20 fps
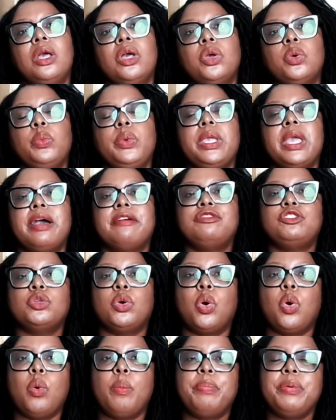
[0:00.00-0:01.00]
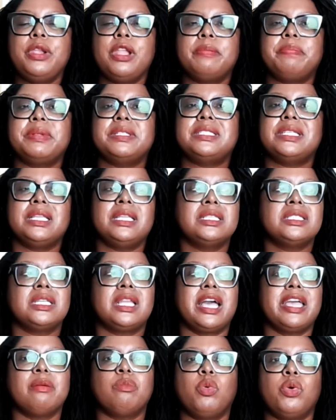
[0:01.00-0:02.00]
We have to open up and say, listen,
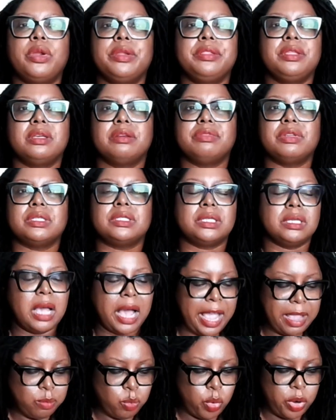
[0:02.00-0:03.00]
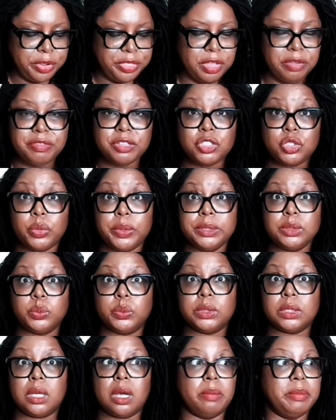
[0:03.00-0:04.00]
I am worthy of it. I am worthy of it, so it
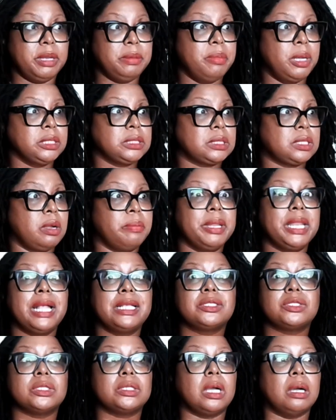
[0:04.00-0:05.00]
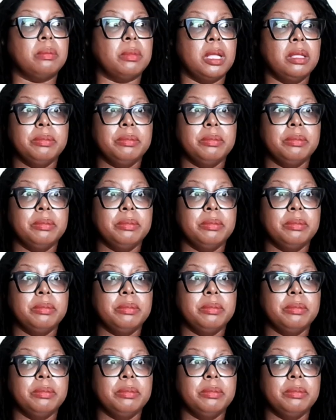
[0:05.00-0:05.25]
will come. It must come. It has to come.